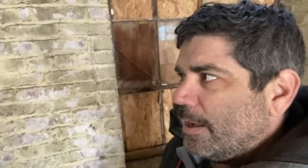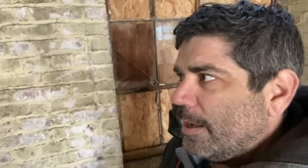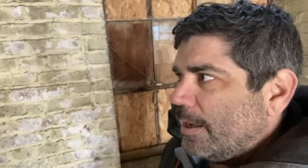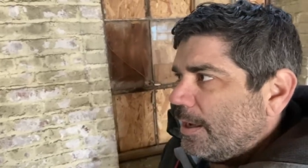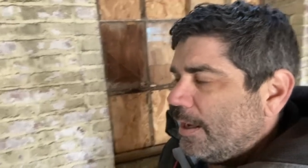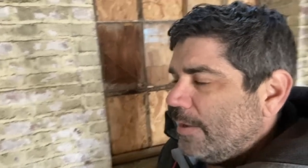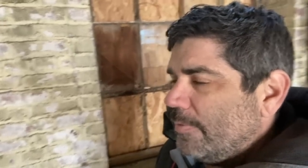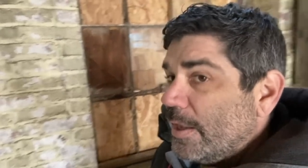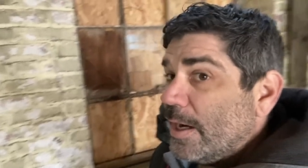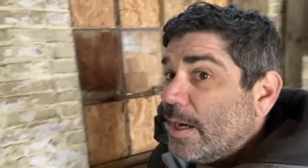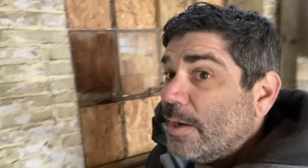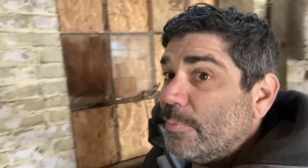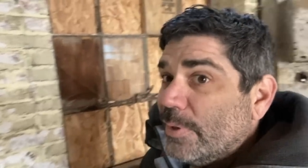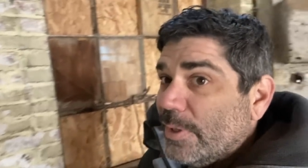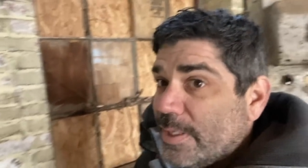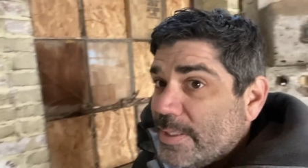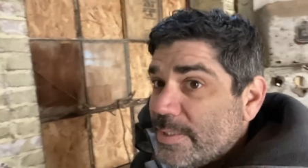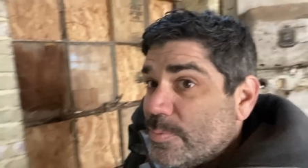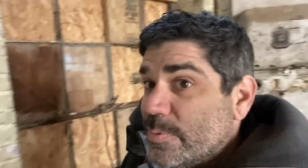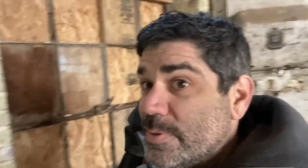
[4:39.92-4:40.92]
And then I
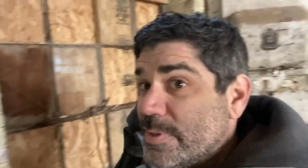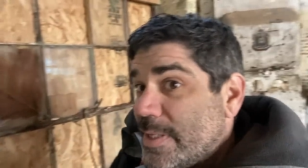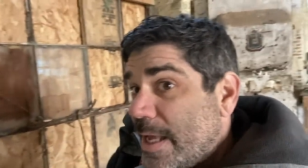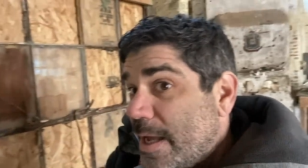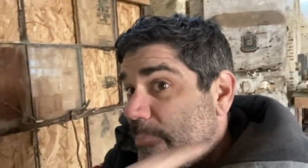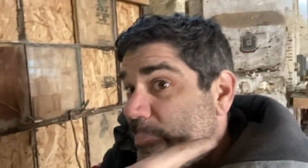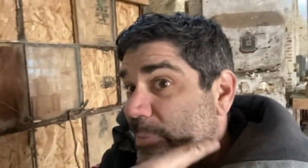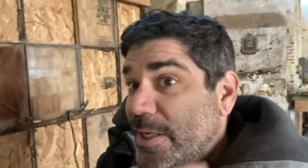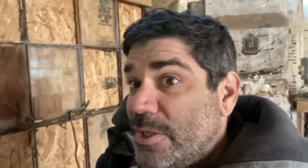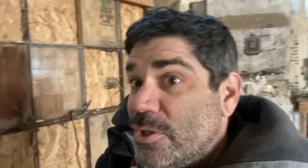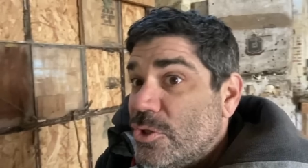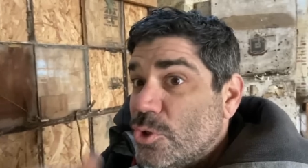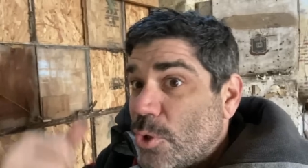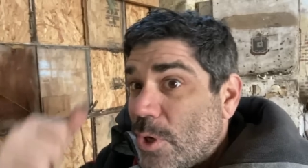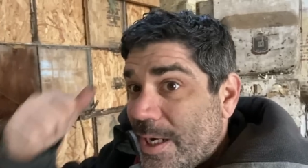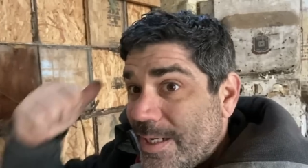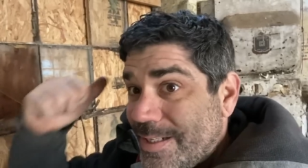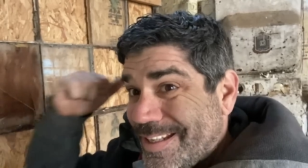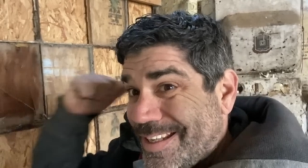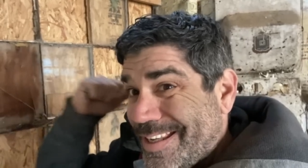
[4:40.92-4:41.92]
realized it was them. They
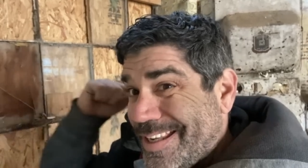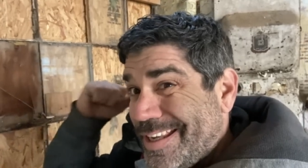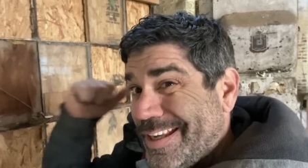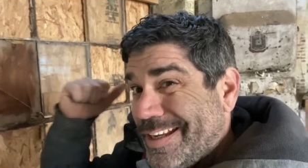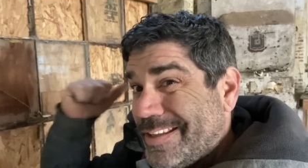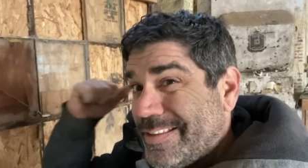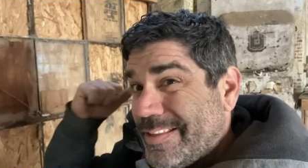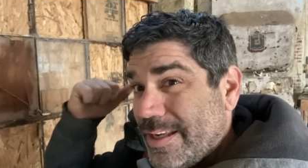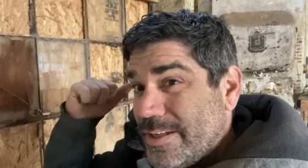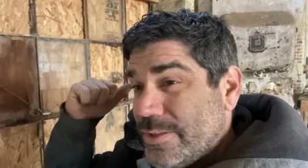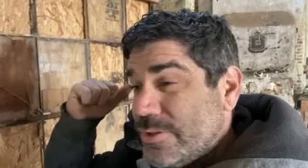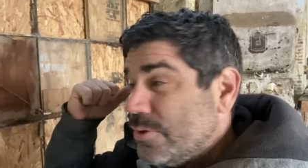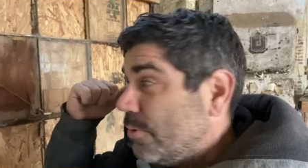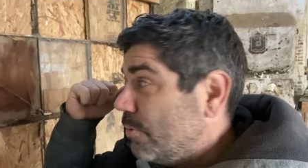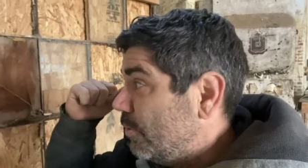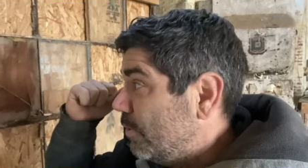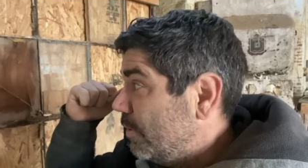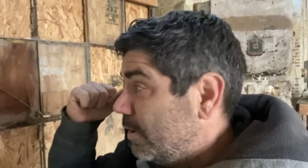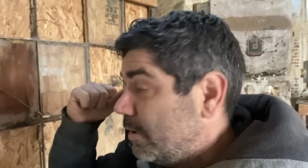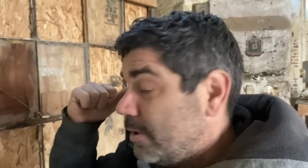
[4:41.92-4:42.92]
tried to kick that
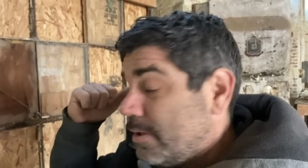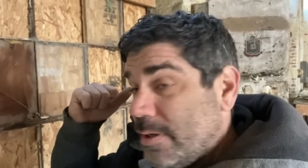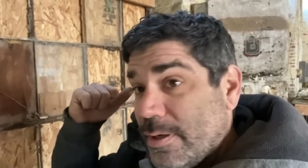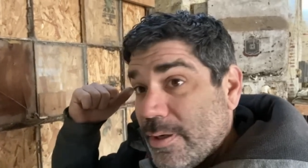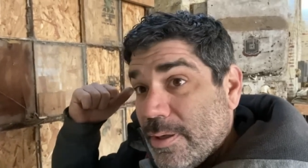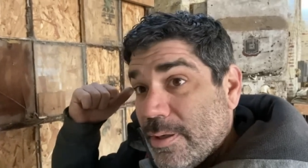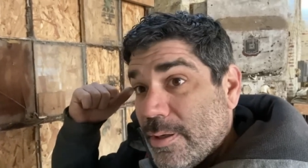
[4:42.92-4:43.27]
door